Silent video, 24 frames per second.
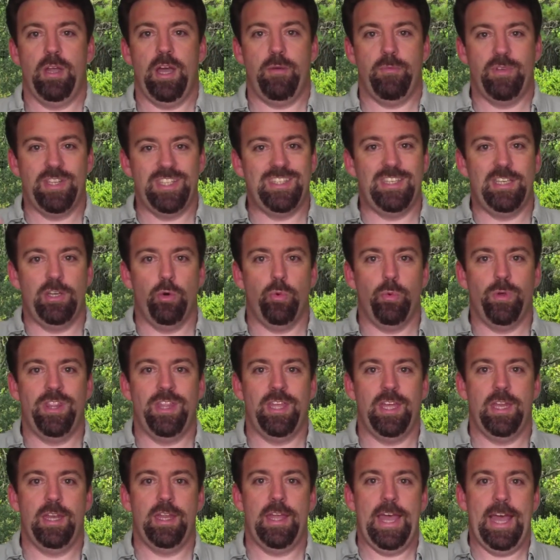I would deal with
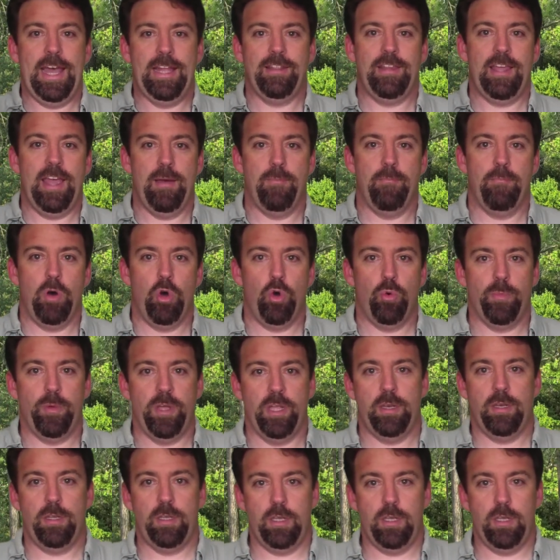it at that moment,